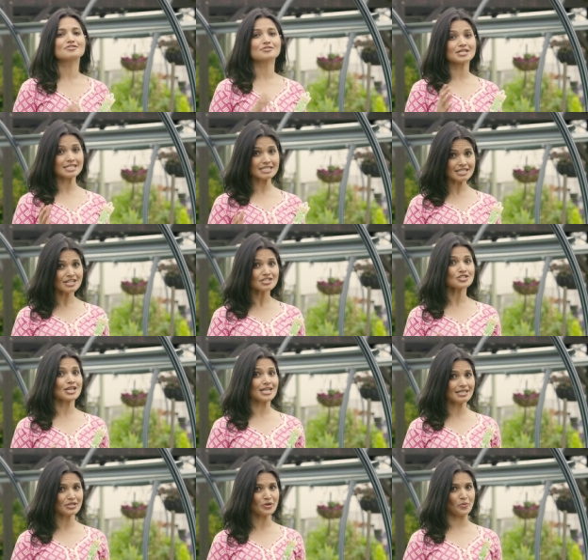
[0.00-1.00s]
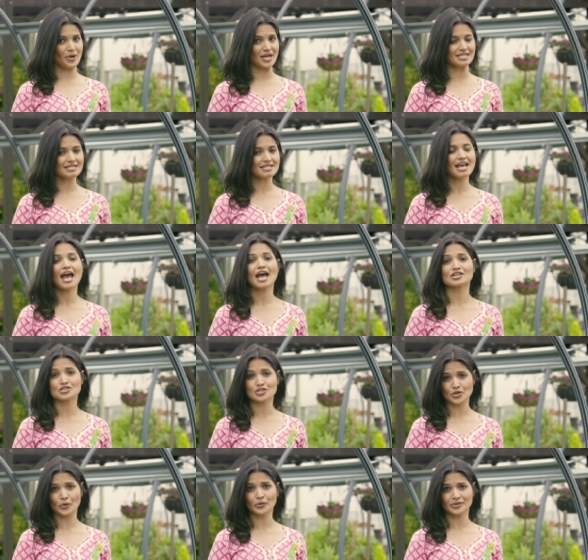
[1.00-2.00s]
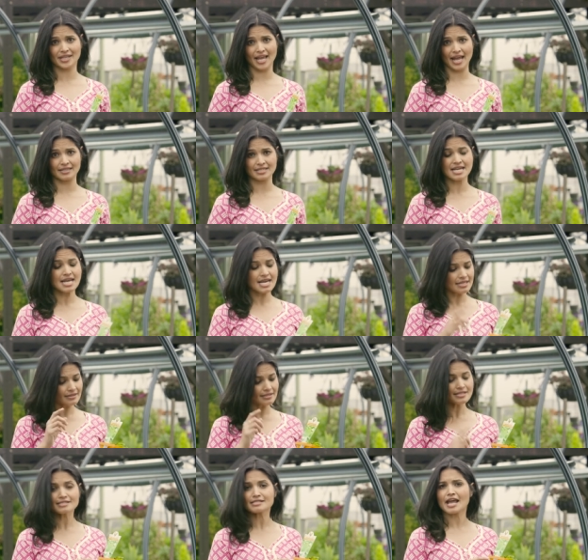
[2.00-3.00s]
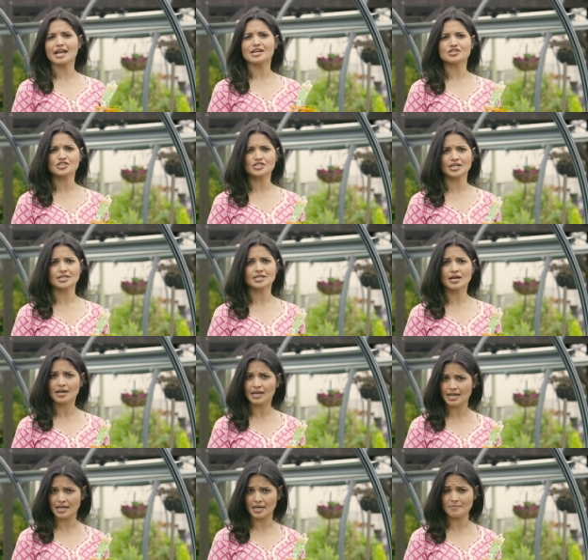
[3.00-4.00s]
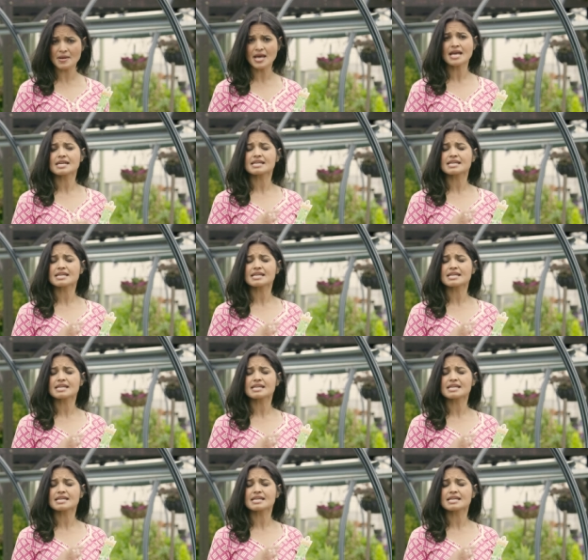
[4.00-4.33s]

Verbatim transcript: research in the West has shown that this ancient herb